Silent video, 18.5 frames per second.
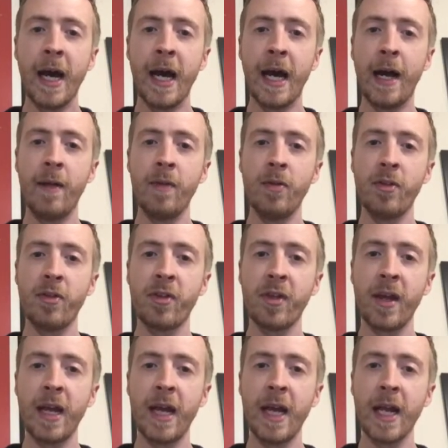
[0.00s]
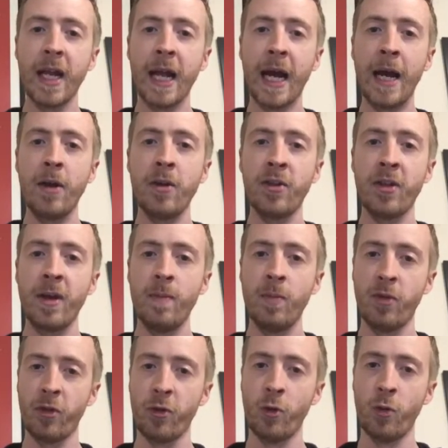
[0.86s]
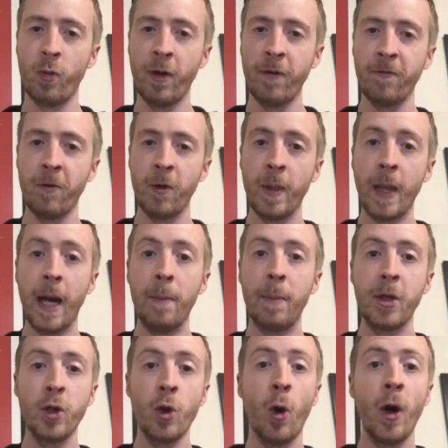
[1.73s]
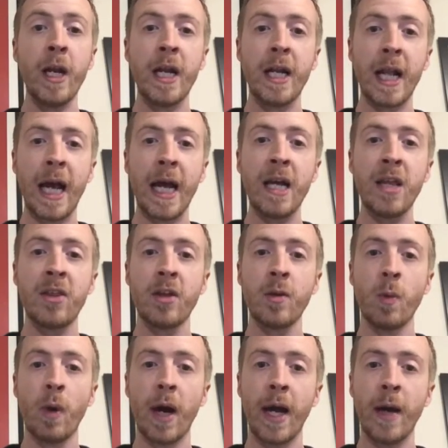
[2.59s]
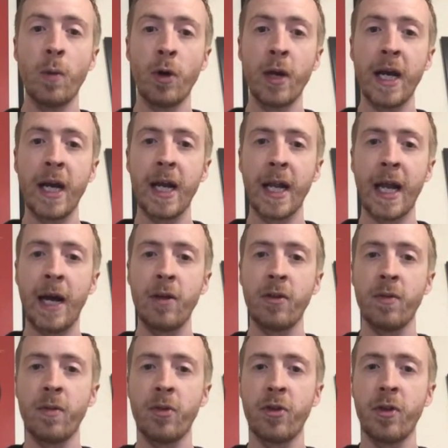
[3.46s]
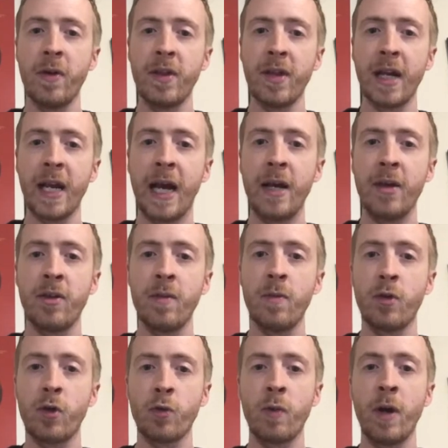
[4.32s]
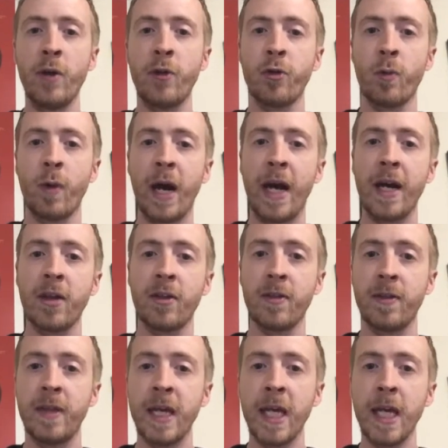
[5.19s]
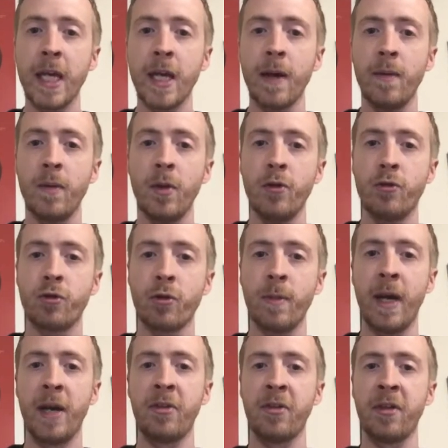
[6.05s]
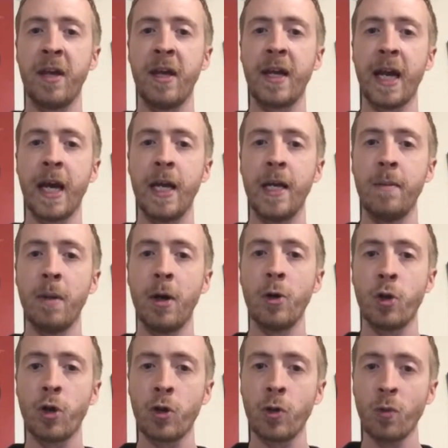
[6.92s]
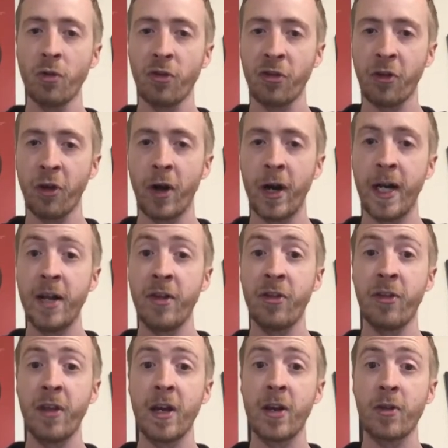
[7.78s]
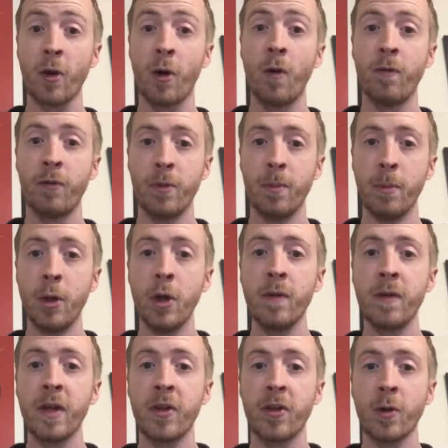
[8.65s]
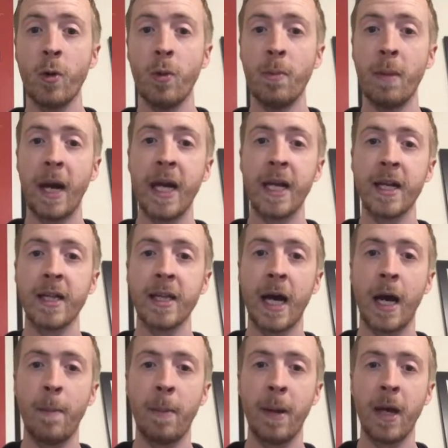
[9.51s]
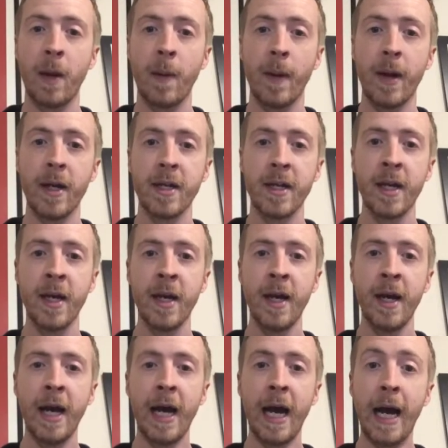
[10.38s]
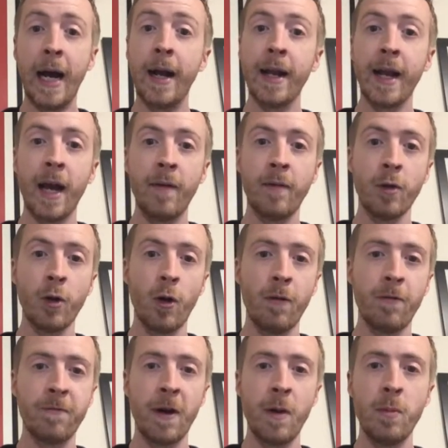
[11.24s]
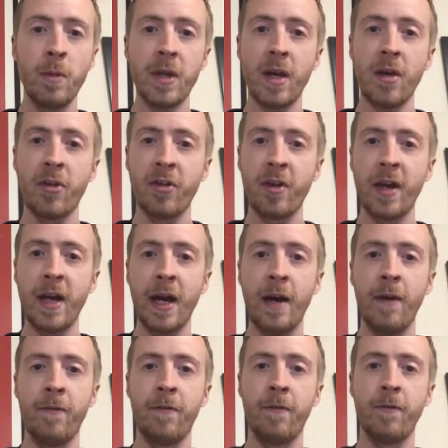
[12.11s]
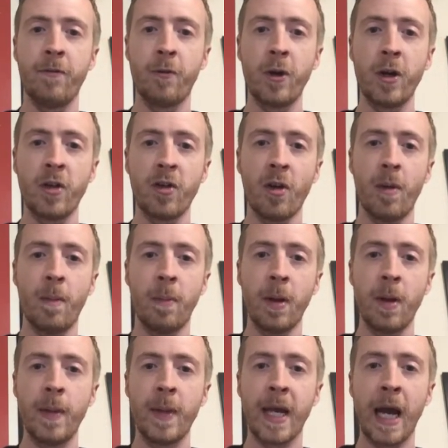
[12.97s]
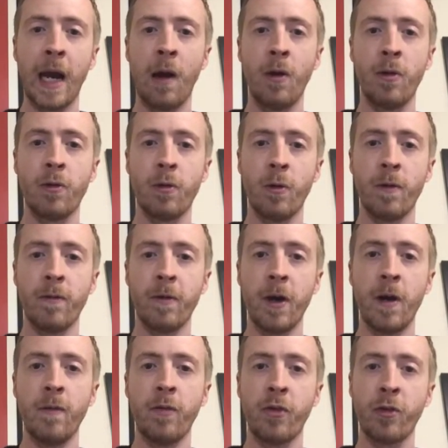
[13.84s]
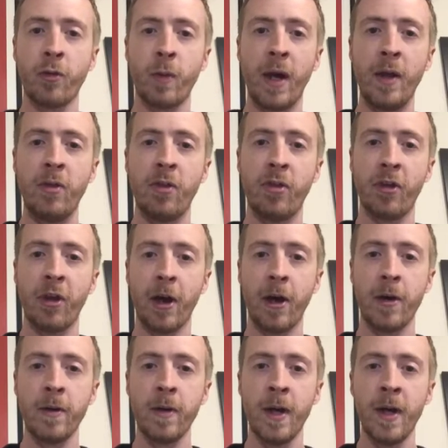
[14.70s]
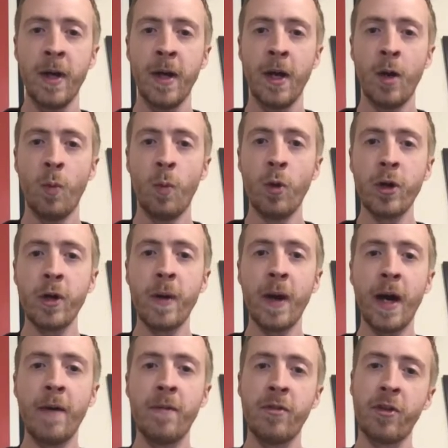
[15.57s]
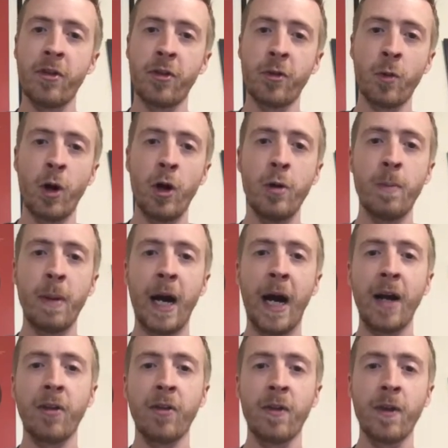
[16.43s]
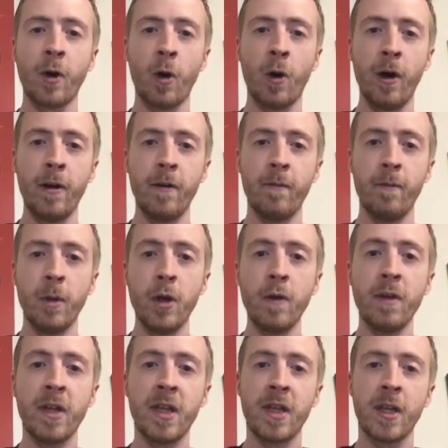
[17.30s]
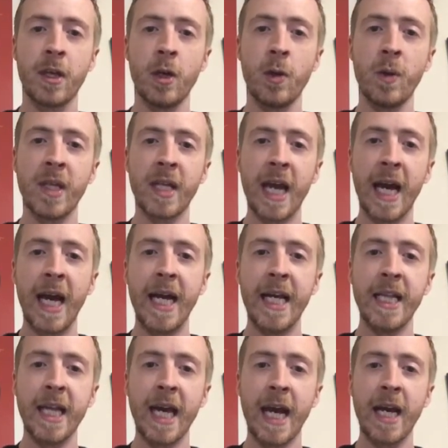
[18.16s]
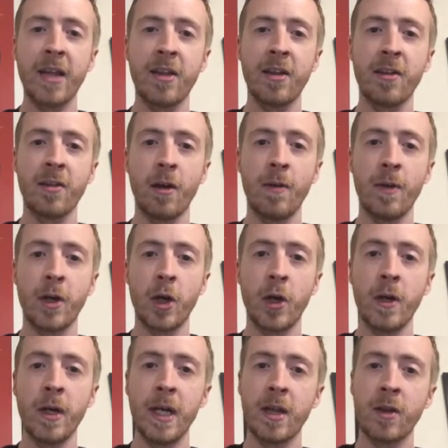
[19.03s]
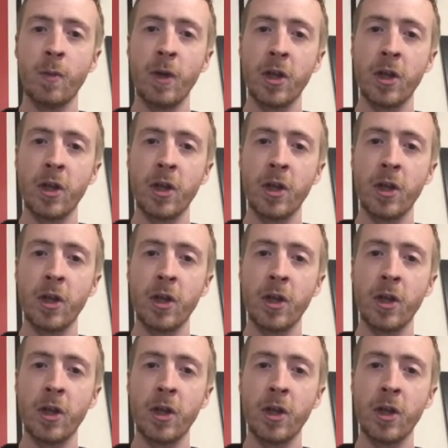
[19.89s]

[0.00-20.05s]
and it allows him to sort of riff on that, but not in a lazy way. What it allows him to do is it allows him to resurrect the dramatic and emotional stylistics of the movies that were made in that period and have a lot of fun with it. So you have, for example, in the character of Sorrento, what you have is a throwback to the kind of movies that you would get in the 80s, like The Goonies, in